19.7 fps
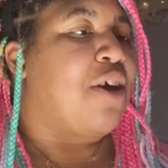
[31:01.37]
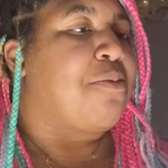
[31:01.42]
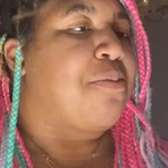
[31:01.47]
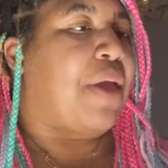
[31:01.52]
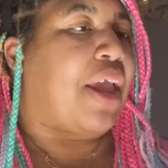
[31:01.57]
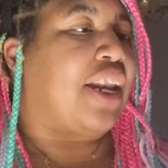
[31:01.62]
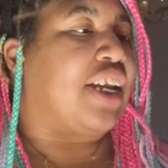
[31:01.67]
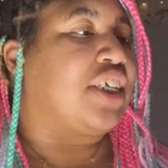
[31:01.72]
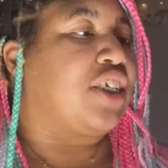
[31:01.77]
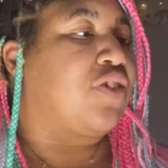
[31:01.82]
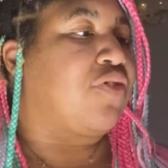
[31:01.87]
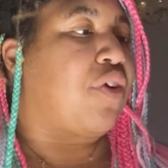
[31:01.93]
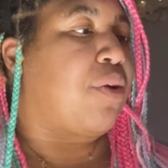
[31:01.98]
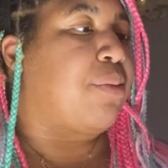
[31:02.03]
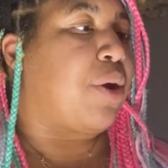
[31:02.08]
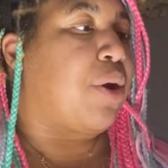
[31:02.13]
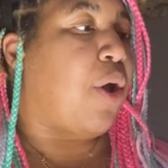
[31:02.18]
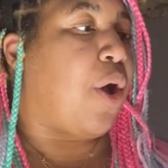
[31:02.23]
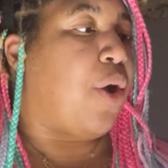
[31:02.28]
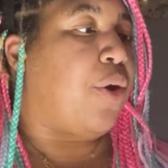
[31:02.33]
Banished from
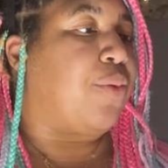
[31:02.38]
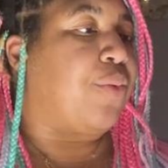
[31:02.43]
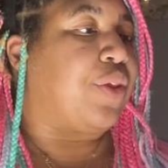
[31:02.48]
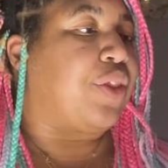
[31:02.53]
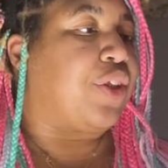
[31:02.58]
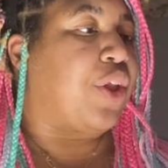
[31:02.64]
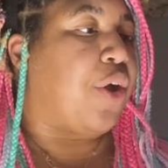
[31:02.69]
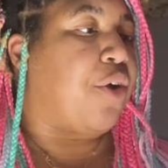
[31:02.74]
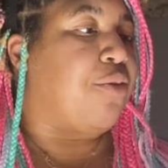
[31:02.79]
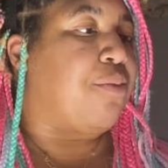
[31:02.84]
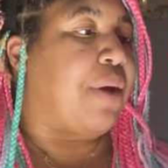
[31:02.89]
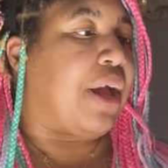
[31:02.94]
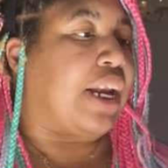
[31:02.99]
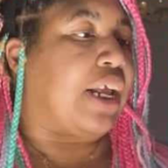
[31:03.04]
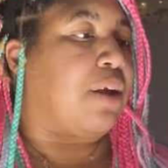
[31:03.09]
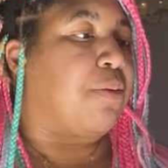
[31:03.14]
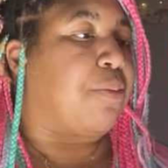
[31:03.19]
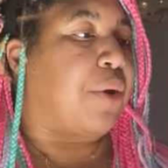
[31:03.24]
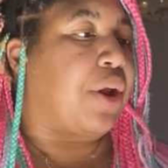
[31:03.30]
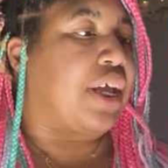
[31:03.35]
her home with no
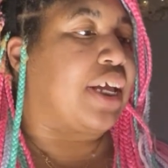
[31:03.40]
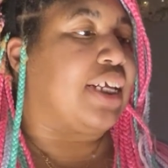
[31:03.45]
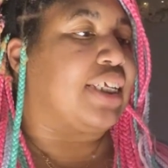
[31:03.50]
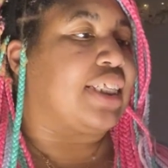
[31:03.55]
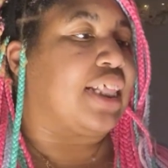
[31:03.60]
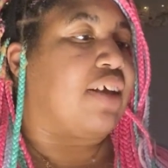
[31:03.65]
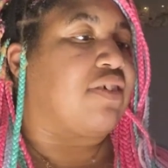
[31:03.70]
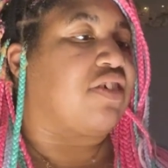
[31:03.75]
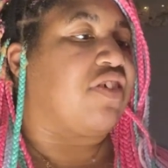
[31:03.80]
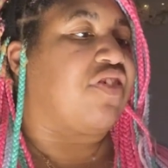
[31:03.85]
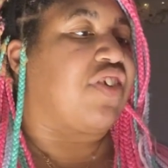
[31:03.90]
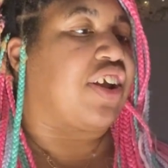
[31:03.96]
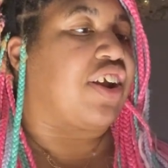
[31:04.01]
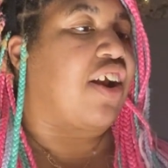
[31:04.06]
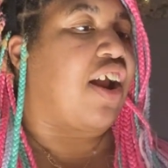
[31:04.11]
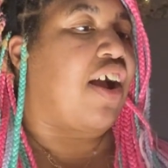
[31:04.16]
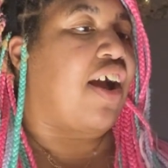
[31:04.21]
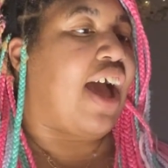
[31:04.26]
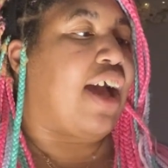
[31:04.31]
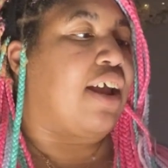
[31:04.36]
money, Brig is left to figure
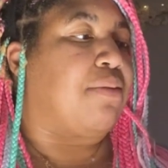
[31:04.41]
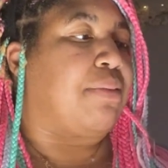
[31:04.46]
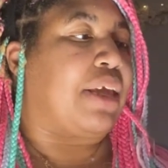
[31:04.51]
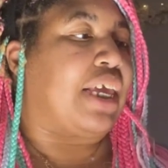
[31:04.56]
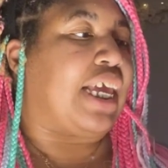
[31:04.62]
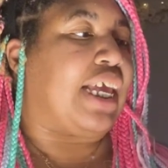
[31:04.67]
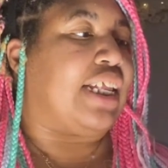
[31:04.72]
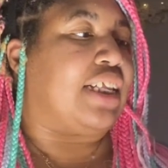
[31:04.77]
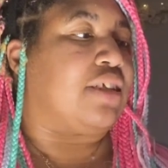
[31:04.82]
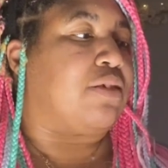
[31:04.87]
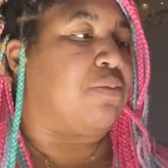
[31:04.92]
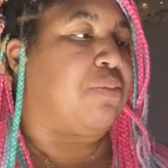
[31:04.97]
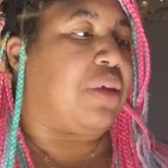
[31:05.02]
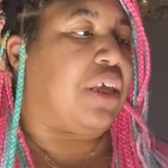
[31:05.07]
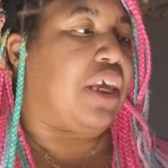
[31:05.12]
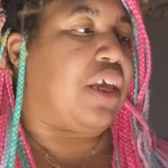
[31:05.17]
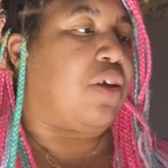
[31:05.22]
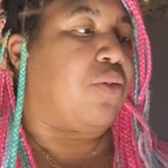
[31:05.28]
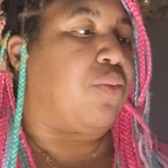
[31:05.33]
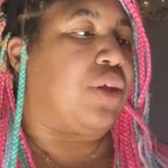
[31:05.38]
out how to make ends
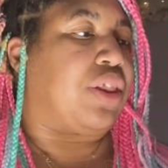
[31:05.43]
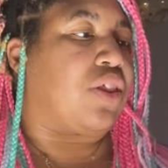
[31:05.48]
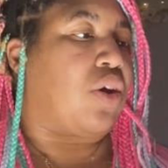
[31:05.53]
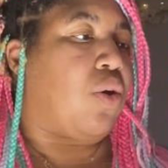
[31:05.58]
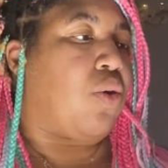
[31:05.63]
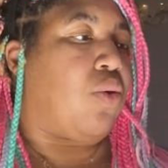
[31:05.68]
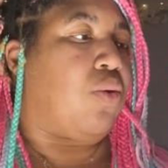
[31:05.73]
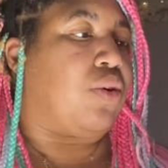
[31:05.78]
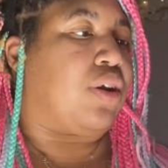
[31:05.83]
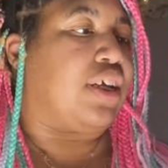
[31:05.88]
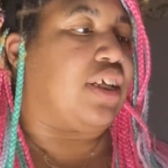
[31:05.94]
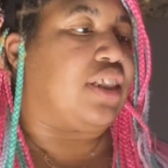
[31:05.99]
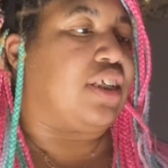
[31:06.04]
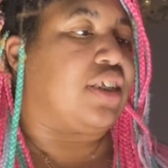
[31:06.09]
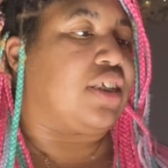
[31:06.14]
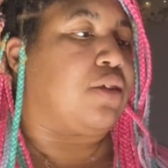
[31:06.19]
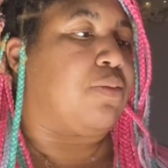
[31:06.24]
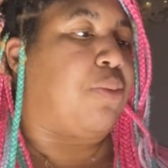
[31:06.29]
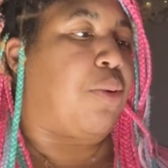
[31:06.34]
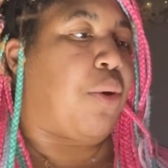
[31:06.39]
meet with only the
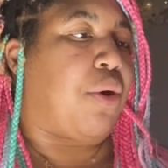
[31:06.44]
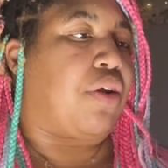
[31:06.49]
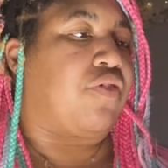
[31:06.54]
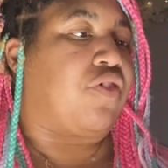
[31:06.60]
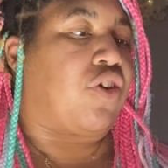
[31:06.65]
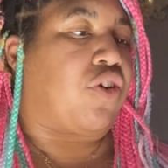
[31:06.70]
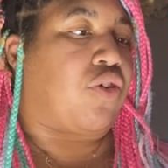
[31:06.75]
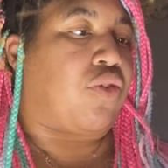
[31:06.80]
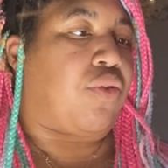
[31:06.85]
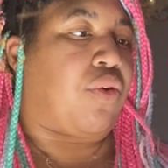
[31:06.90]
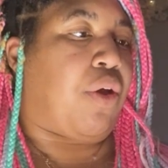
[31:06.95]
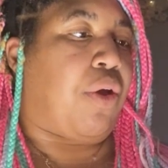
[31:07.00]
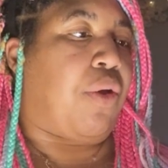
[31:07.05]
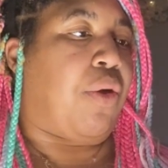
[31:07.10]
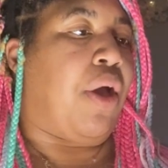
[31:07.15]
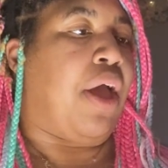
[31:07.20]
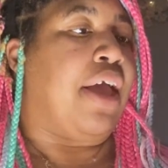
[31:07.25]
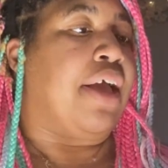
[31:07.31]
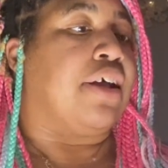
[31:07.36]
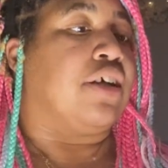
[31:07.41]
support of her crew.
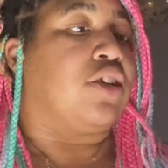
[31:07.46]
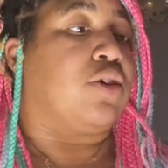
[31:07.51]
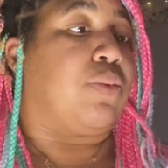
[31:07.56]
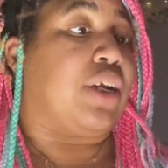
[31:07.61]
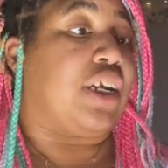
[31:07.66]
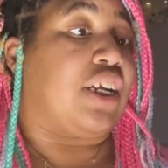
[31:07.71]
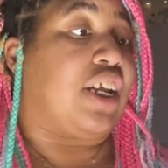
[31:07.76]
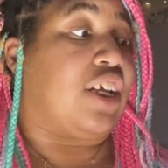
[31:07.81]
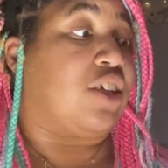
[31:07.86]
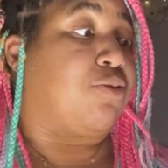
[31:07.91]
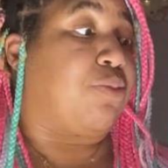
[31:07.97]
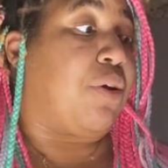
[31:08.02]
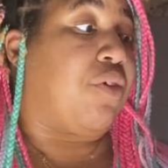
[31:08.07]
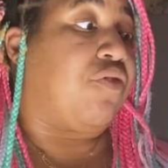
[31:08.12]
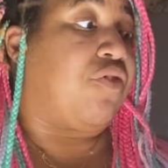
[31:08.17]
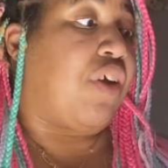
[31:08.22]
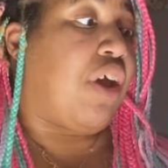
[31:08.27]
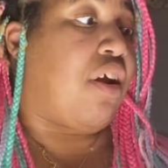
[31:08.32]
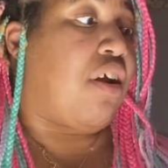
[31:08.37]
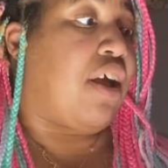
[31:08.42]
So when a desperate
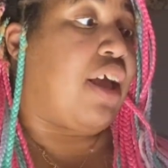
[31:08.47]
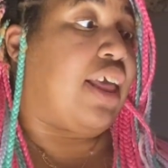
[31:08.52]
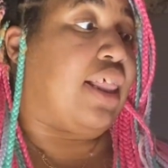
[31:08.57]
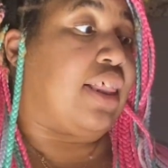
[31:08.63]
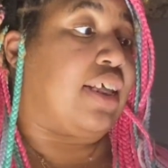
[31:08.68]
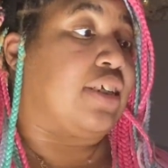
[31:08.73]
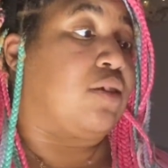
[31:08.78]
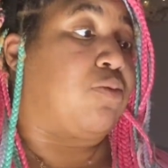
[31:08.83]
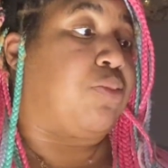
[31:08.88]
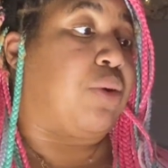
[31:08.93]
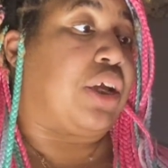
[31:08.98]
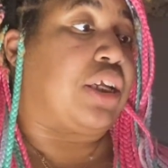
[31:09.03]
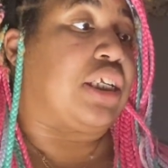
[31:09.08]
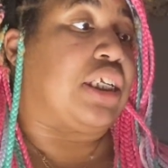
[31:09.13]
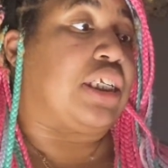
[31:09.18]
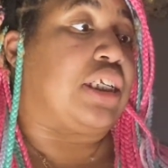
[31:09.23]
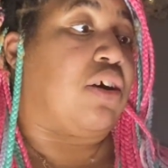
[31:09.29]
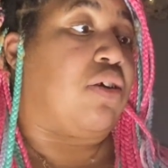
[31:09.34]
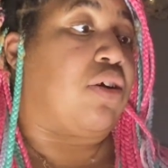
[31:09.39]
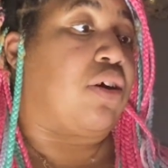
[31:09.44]
Farrah enlists Brig
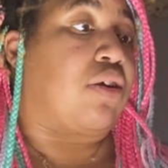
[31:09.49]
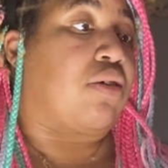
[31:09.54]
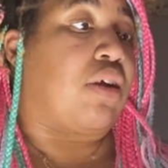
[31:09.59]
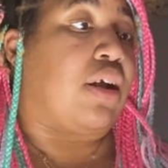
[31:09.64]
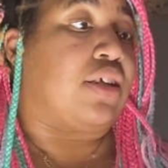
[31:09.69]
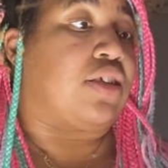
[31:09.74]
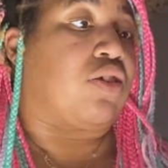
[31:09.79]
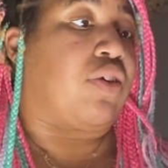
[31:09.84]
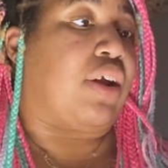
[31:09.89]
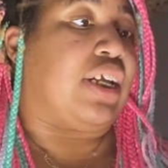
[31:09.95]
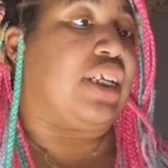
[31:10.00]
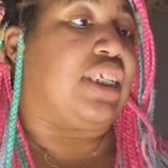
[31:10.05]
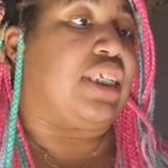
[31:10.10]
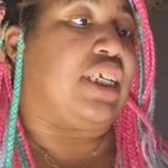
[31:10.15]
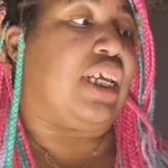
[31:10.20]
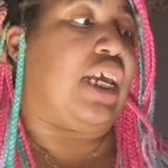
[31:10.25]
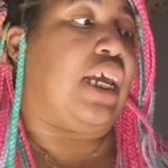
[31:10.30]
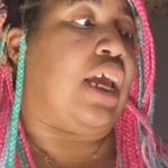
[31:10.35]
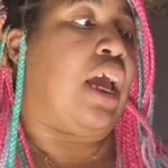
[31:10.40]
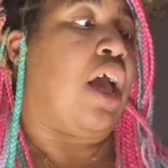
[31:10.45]
to sail her across the Great
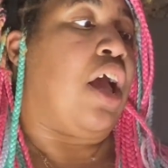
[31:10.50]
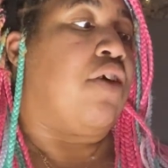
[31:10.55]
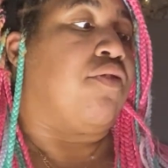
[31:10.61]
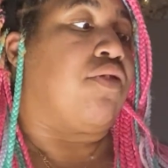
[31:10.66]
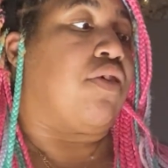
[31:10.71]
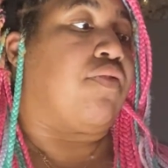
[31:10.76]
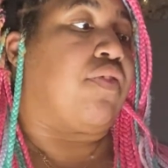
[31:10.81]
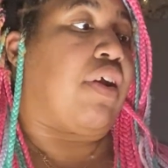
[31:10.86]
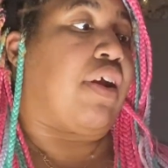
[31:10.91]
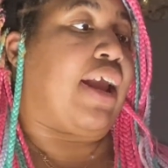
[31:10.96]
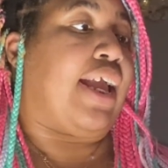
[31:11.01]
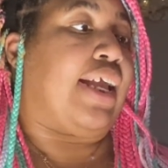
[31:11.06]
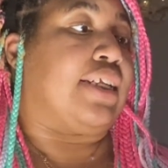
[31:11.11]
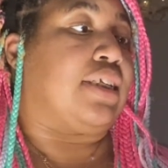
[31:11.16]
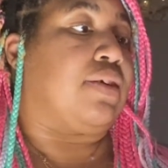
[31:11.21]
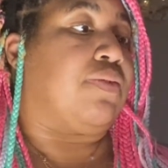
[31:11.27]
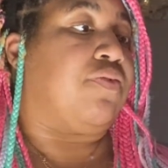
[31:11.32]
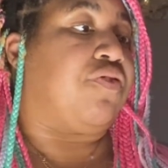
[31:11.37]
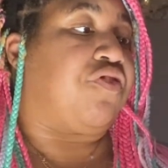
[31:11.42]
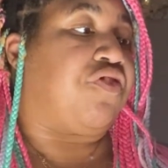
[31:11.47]
Sea for a very
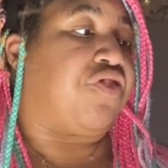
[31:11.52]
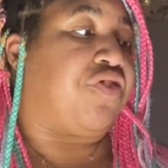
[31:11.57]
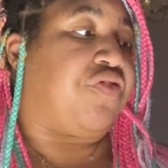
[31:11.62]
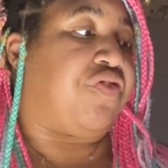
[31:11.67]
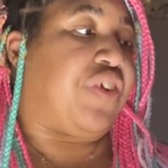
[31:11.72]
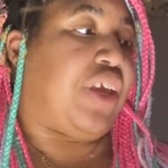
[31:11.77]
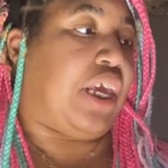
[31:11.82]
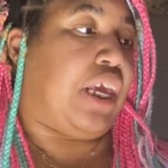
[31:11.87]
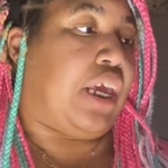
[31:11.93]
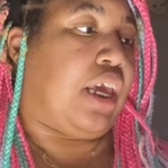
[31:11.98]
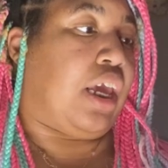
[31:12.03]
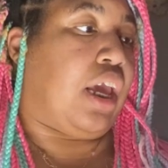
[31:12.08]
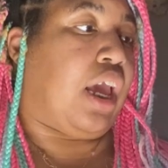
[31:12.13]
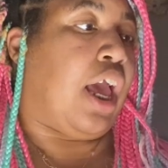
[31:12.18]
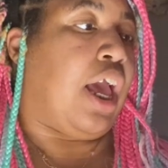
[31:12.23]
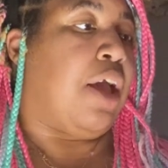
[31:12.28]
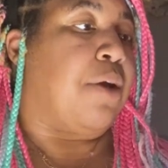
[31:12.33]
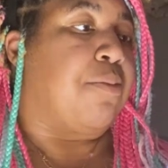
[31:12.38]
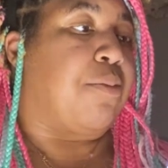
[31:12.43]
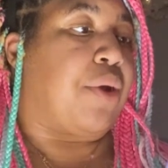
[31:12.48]
handsome fee,
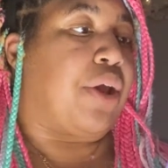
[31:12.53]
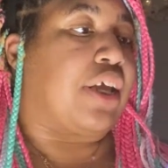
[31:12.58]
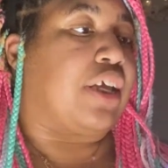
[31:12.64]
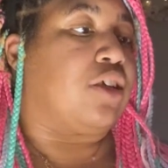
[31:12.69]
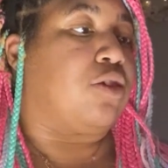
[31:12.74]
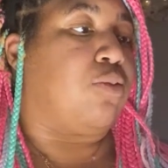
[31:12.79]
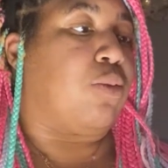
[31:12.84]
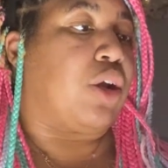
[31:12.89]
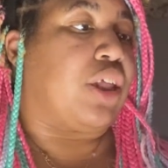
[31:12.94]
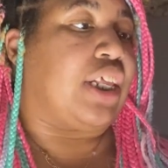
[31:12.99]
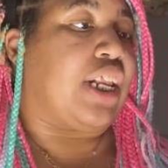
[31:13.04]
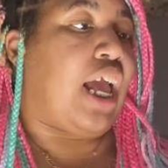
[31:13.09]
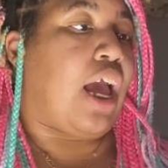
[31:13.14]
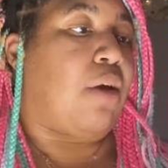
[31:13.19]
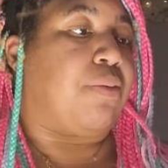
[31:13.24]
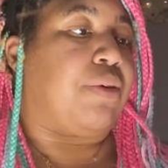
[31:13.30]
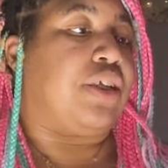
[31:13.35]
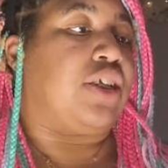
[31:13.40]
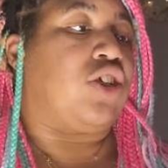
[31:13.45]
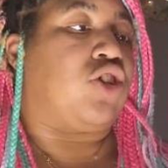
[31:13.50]
Brig is more than
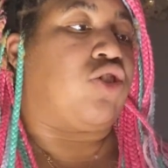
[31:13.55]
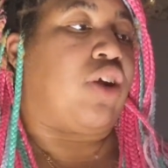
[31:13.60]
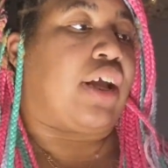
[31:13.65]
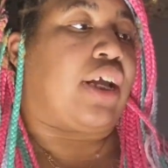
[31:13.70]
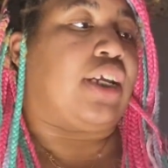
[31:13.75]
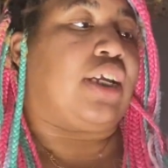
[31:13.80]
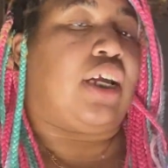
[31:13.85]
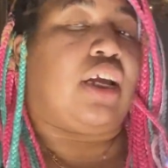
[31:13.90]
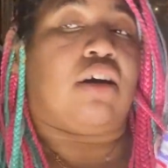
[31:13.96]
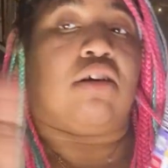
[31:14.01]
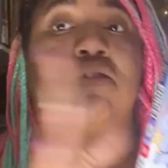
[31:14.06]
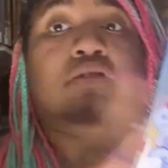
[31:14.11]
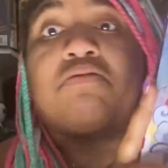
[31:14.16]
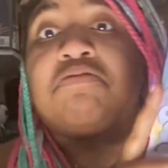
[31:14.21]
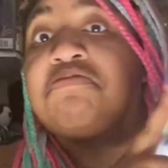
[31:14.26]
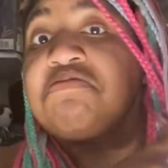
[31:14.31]
happy to strike a deal.